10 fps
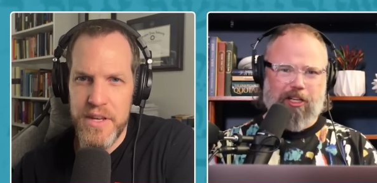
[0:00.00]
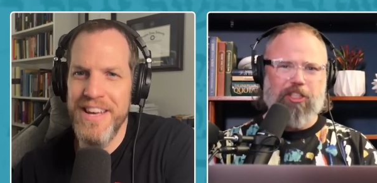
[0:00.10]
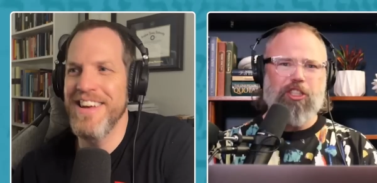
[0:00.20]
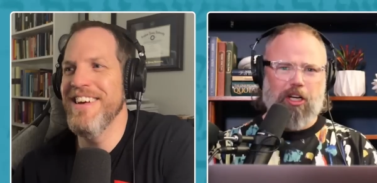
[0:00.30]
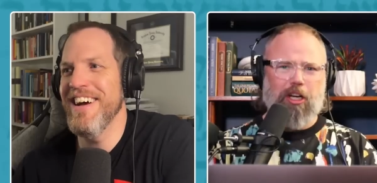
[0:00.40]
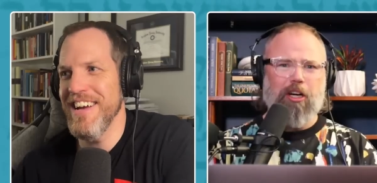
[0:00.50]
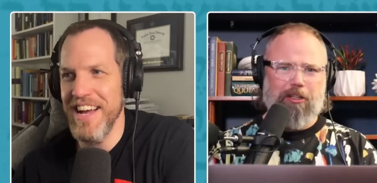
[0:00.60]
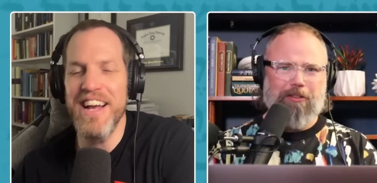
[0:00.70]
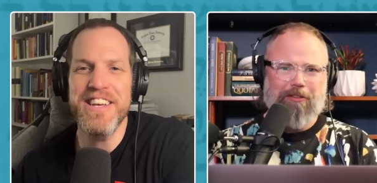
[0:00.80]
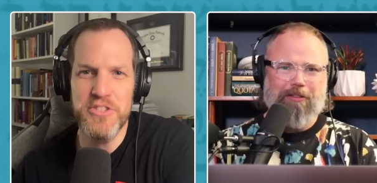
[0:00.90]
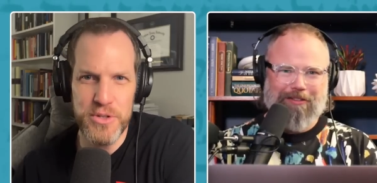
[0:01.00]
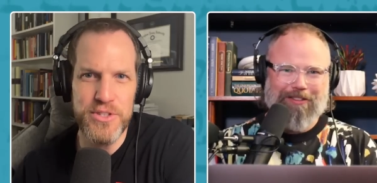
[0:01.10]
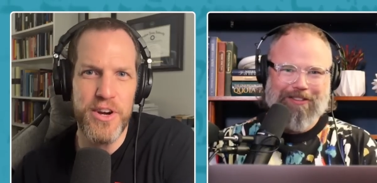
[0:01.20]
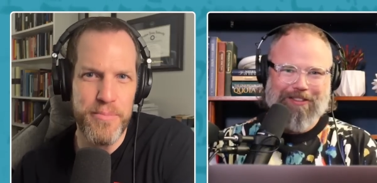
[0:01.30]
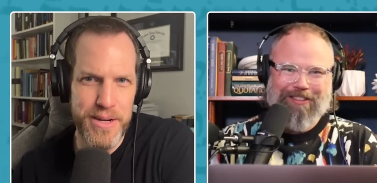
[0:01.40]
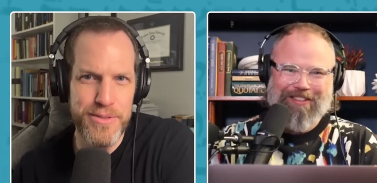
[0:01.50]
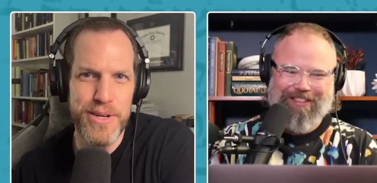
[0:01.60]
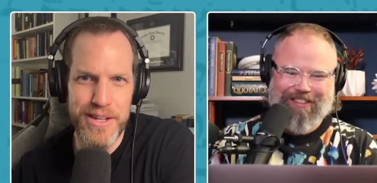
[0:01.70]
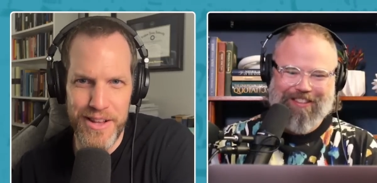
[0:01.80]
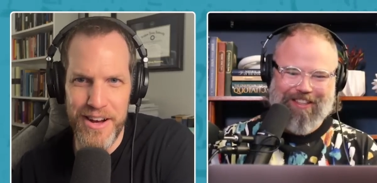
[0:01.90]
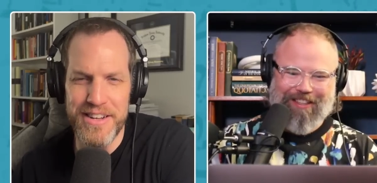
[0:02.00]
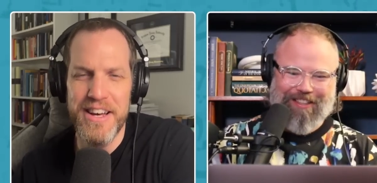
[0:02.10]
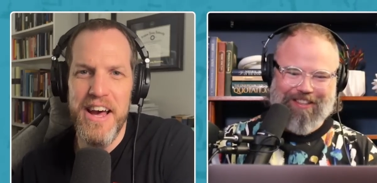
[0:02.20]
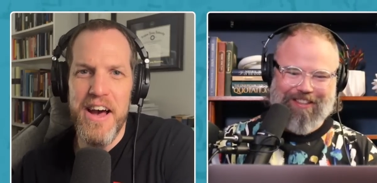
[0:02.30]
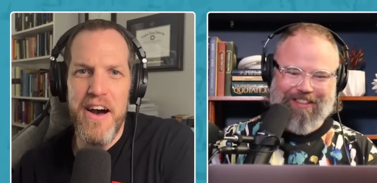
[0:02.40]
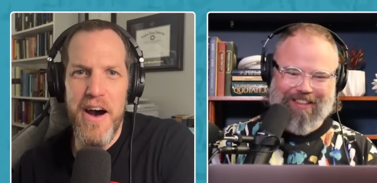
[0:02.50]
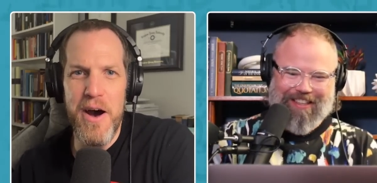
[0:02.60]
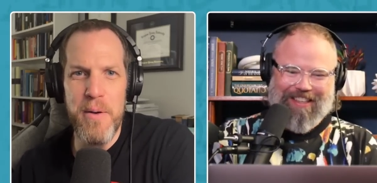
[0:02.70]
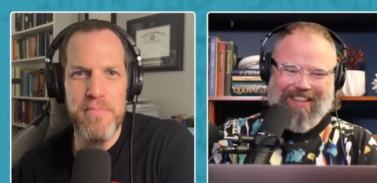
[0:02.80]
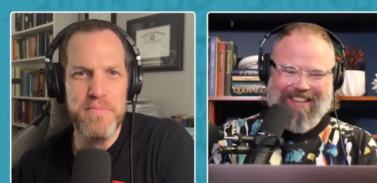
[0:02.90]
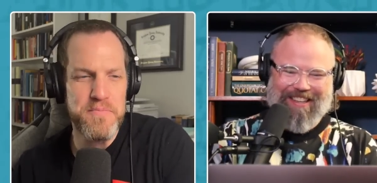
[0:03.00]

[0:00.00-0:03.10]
Speaker 1: shard. I, I, get you a shard by three o'clock. Um,